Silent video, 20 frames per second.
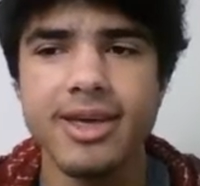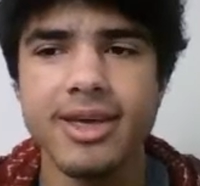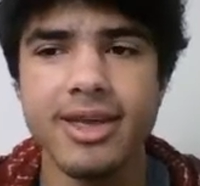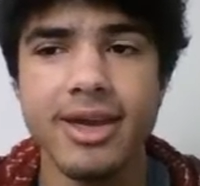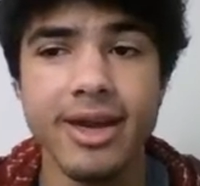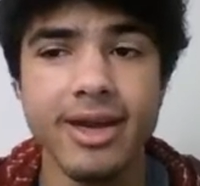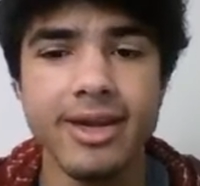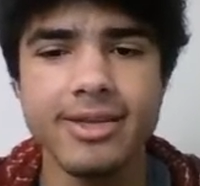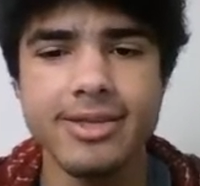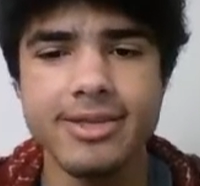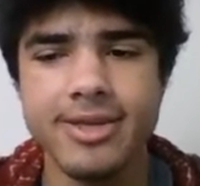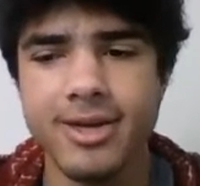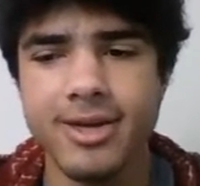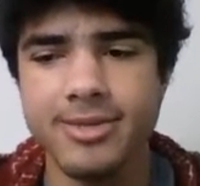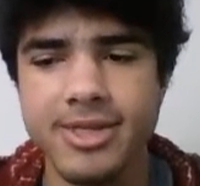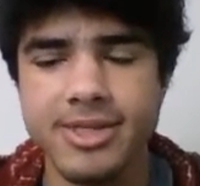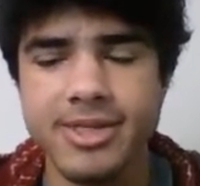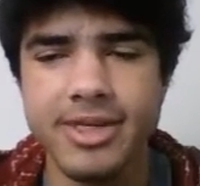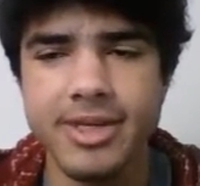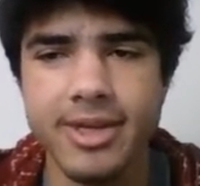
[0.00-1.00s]
And I didn't
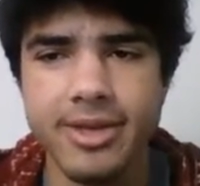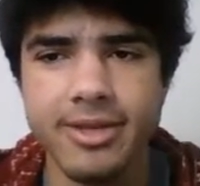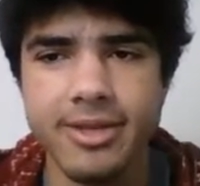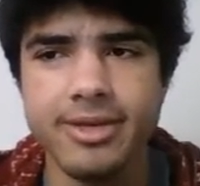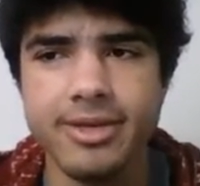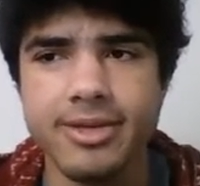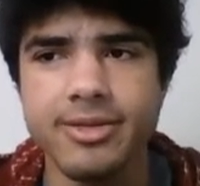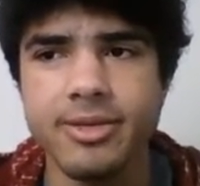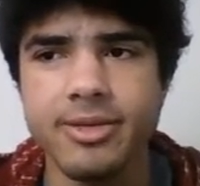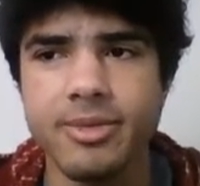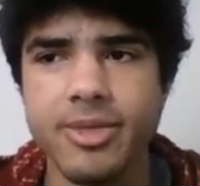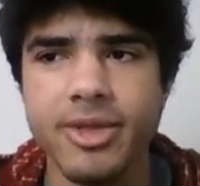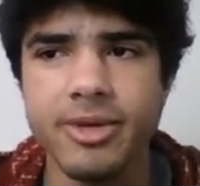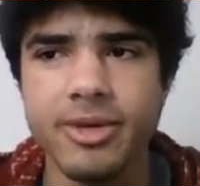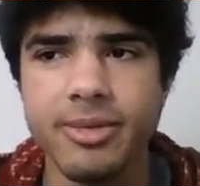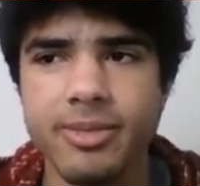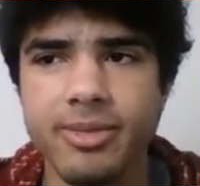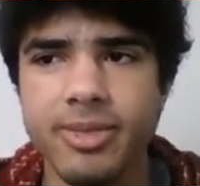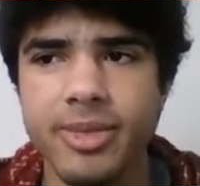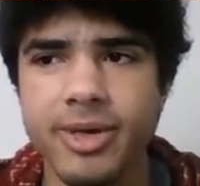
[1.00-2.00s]
stop to say anything to them
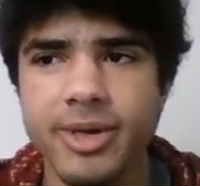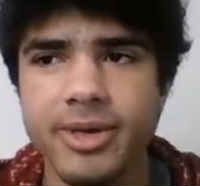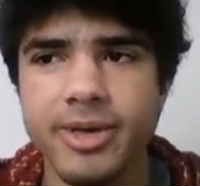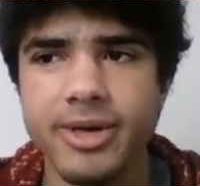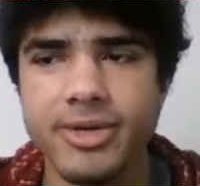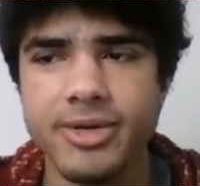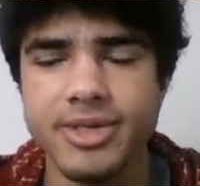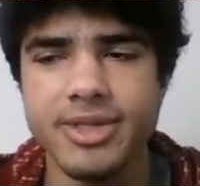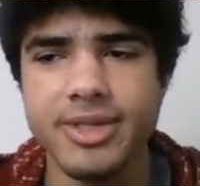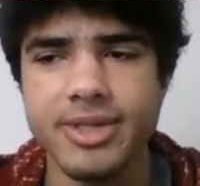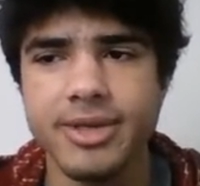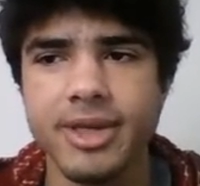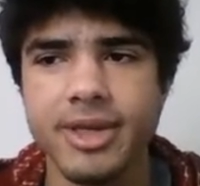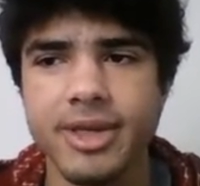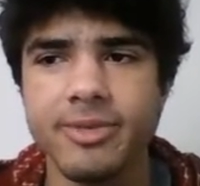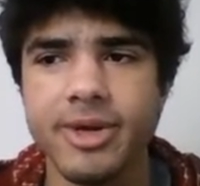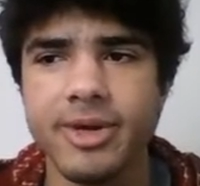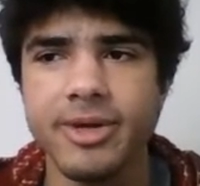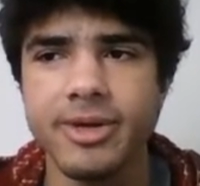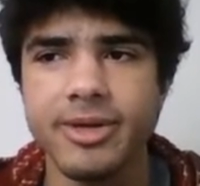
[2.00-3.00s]
then, but I was
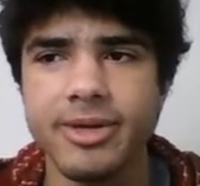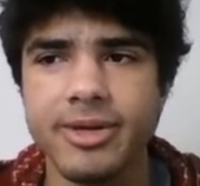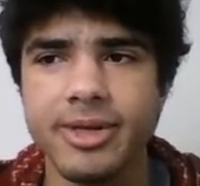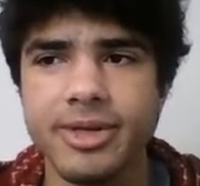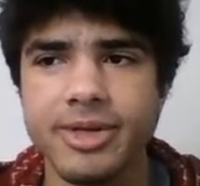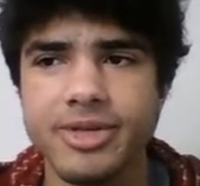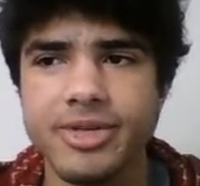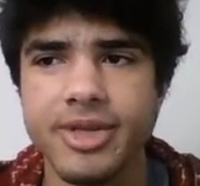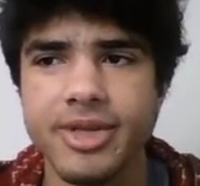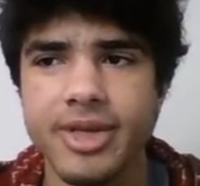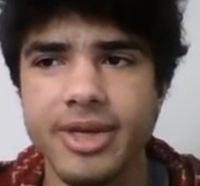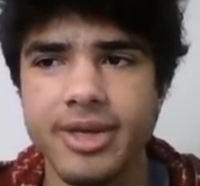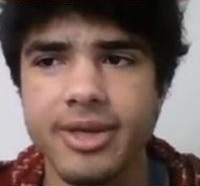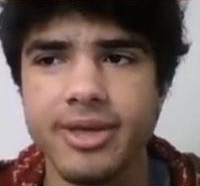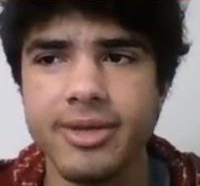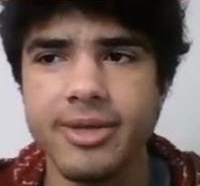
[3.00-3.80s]
thinking about it, and just like,